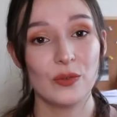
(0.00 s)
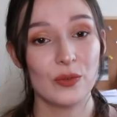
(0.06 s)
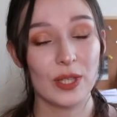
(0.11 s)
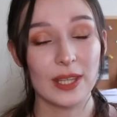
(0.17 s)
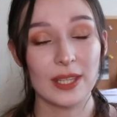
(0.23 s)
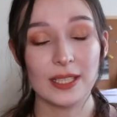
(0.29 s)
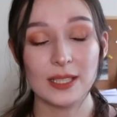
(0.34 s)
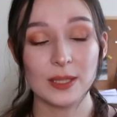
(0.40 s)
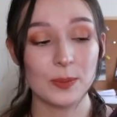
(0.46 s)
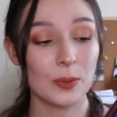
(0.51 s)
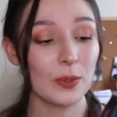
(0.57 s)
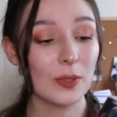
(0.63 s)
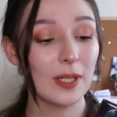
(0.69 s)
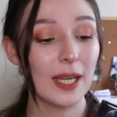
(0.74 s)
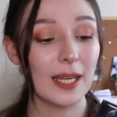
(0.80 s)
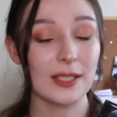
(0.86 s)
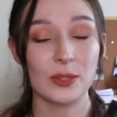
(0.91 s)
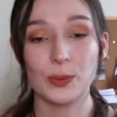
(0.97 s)
read this
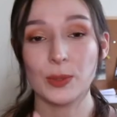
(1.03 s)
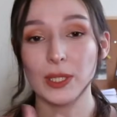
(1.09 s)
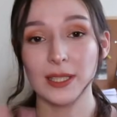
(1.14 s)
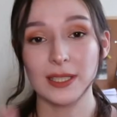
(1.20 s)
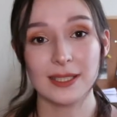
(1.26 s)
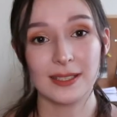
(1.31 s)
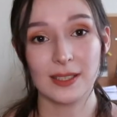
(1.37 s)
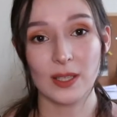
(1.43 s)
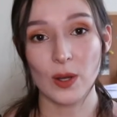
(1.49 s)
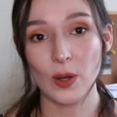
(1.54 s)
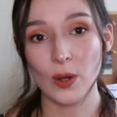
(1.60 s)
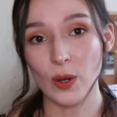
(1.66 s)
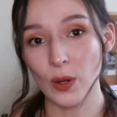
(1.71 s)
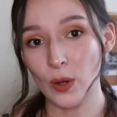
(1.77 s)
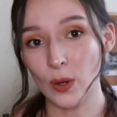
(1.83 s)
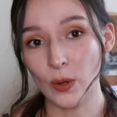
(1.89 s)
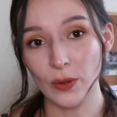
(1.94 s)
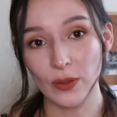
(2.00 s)
book as well as
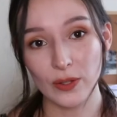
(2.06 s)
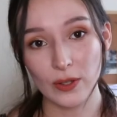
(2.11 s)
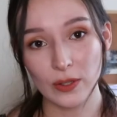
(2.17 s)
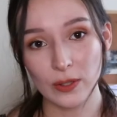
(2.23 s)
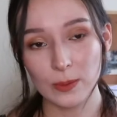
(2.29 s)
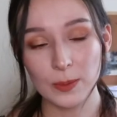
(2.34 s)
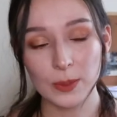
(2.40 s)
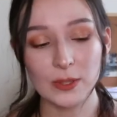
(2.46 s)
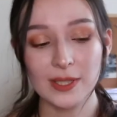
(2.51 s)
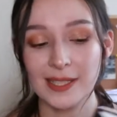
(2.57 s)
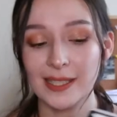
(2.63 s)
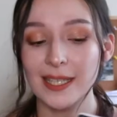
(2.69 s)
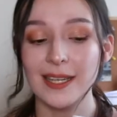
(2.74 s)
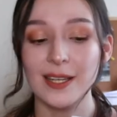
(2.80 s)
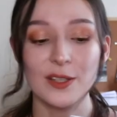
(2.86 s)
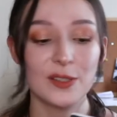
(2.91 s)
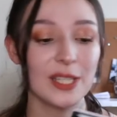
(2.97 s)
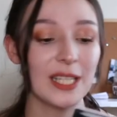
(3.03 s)
all the other books that
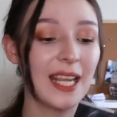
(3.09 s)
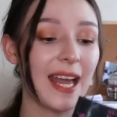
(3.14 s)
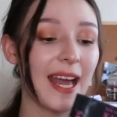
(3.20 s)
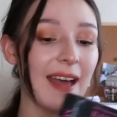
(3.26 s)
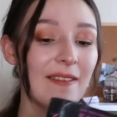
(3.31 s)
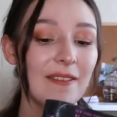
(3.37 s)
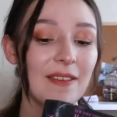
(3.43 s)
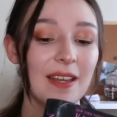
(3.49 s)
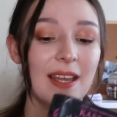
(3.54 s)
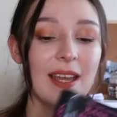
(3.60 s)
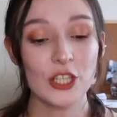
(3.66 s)
I already have.